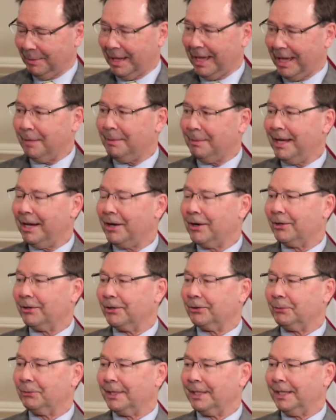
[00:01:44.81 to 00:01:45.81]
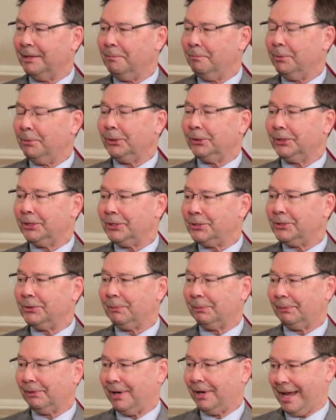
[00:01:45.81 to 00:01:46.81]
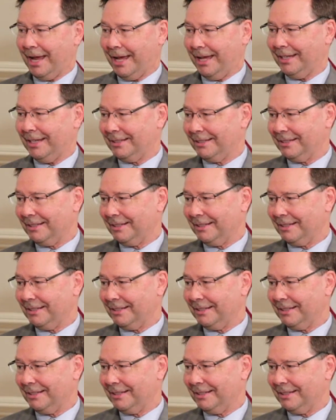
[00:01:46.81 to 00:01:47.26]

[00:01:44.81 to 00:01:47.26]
Miami Herald won a Pulitzer Prize